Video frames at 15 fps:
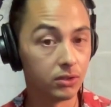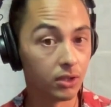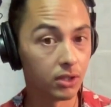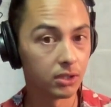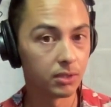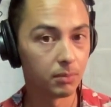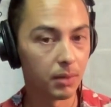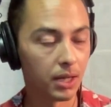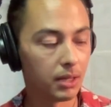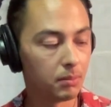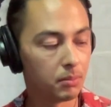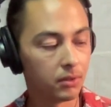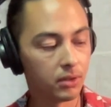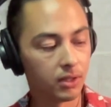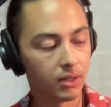just
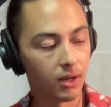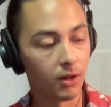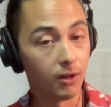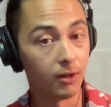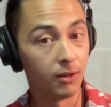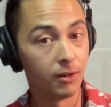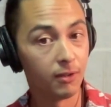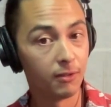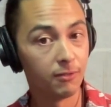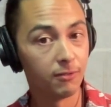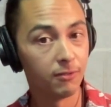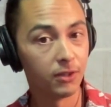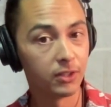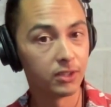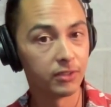by putting our
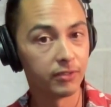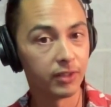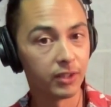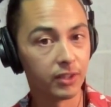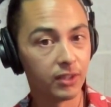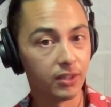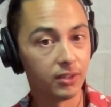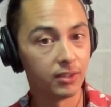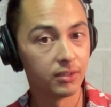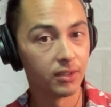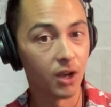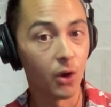first finger,